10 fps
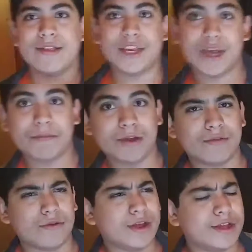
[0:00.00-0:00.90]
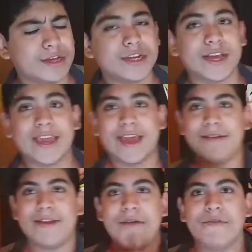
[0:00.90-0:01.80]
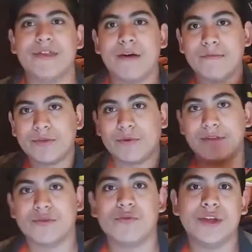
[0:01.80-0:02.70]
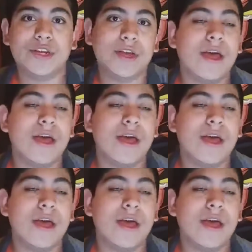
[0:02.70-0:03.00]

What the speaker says: it is in Japanese or English. I can't never tell between the switch.